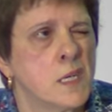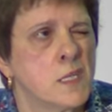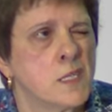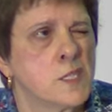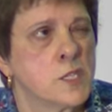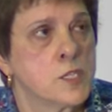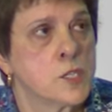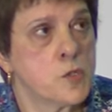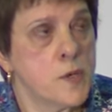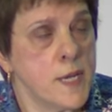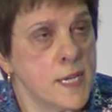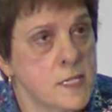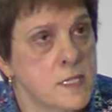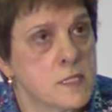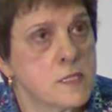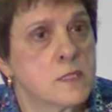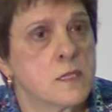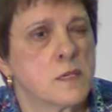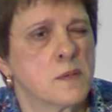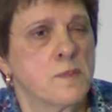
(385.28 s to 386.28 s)

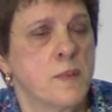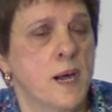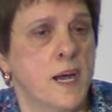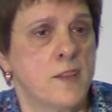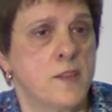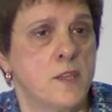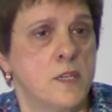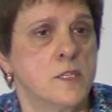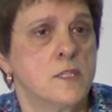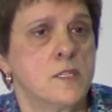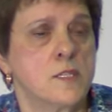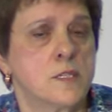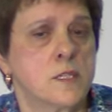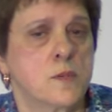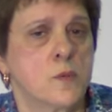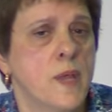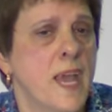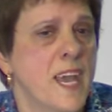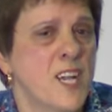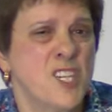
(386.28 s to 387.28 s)
distressed by
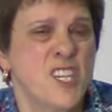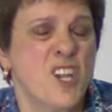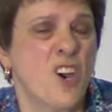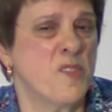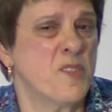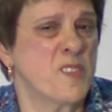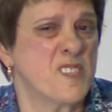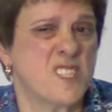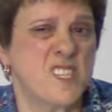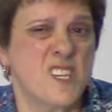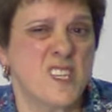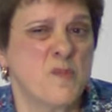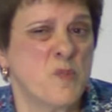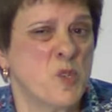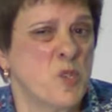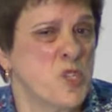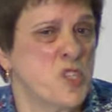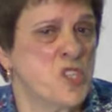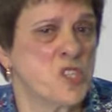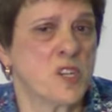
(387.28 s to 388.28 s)
this. We actually often see them
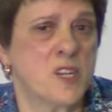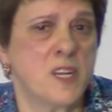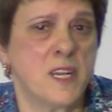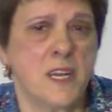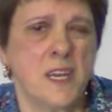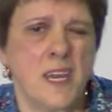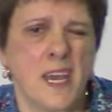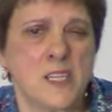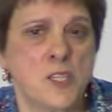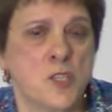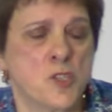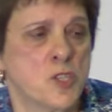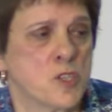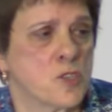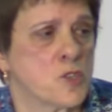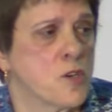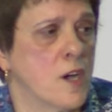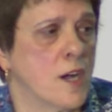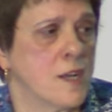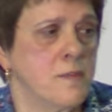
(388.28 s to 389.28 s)
urgently and
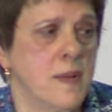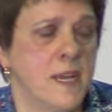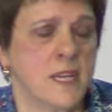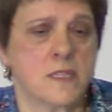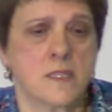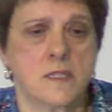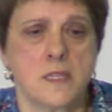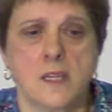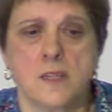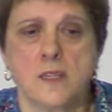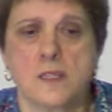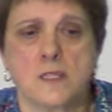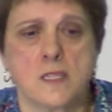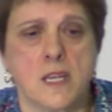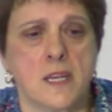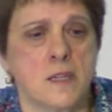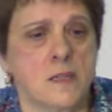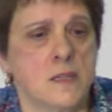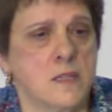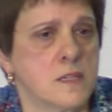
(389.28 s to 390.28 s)
just try and make sense
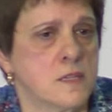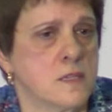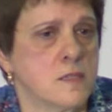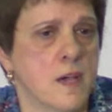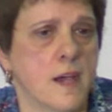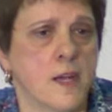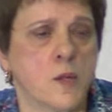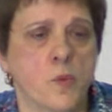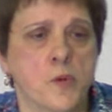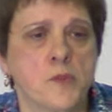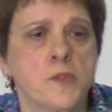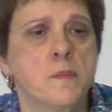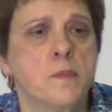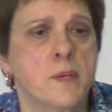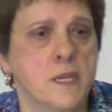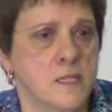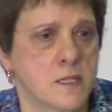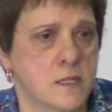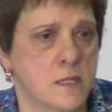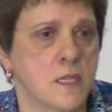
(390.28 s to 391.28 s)
and decide what the
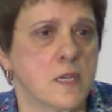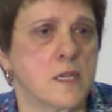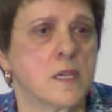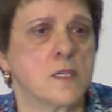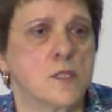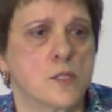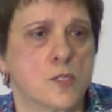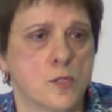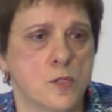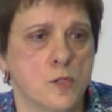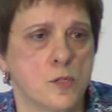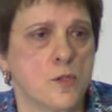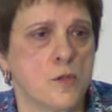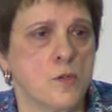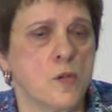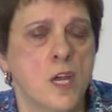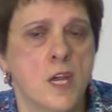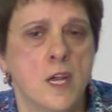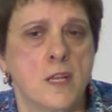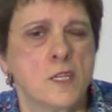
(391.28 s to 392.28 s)
best thing is to
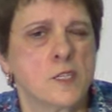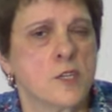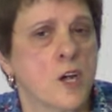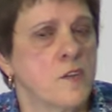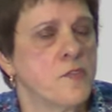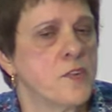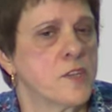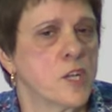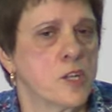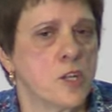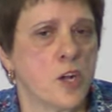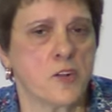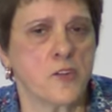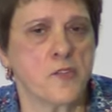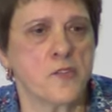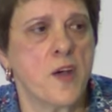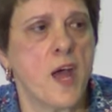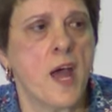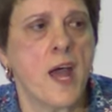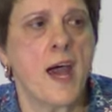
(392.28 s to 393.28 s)
do. There's often a lot
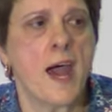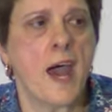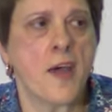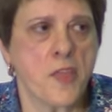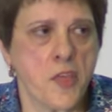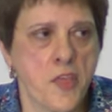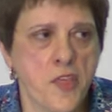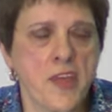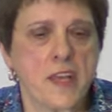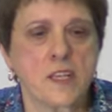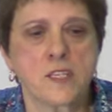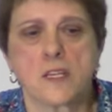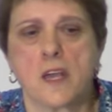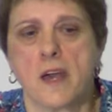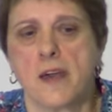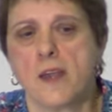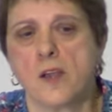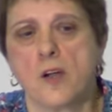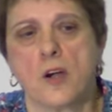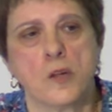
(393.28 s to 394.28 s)
of other things
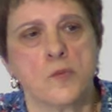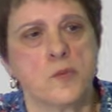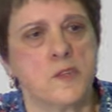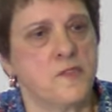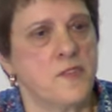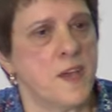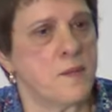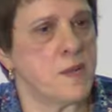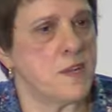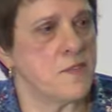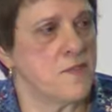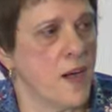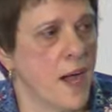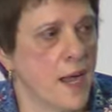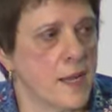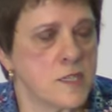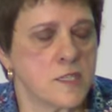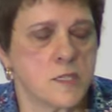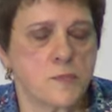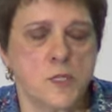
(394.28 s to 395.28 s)
going on with family
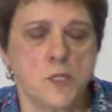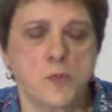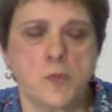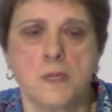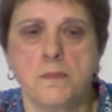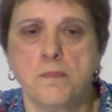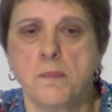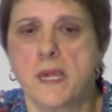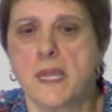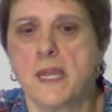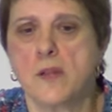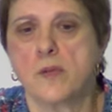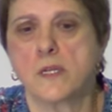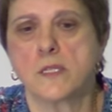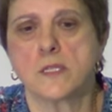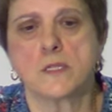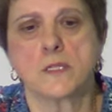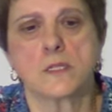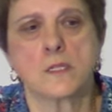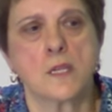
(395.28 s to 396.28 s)
violence between
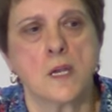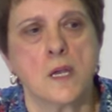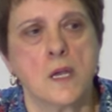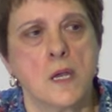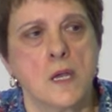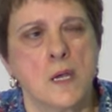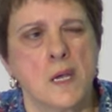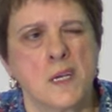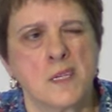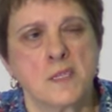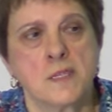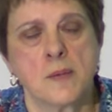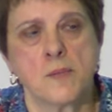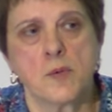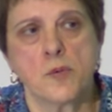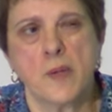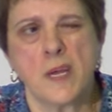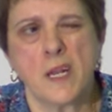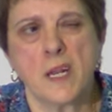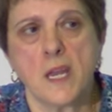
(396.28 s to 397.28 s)
parents.
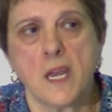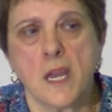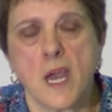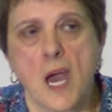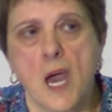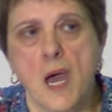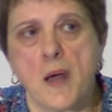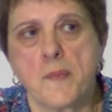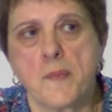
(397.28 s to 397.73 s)
Some really,